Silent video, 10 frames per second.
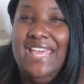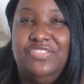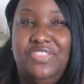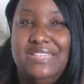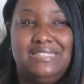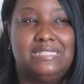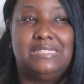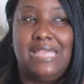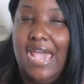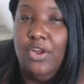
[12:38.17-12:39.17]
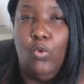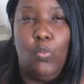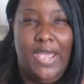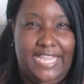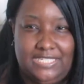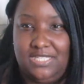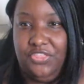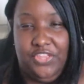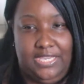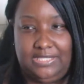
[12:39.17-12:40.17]
This is not a weight
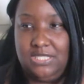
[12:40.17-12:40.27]
thing.